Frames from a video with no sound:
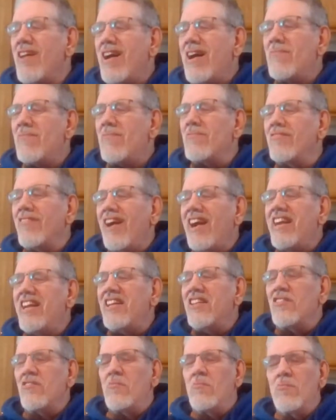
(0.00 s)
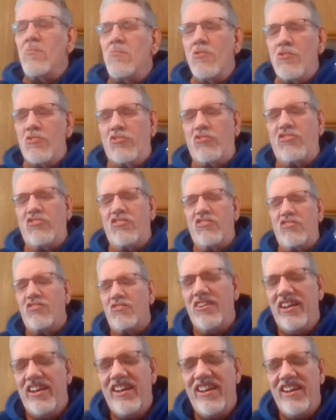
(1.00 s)
robber riding the moose
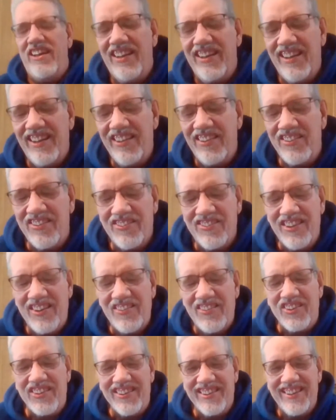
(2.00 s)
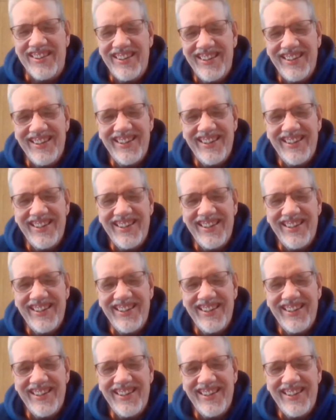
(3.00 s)
in the river?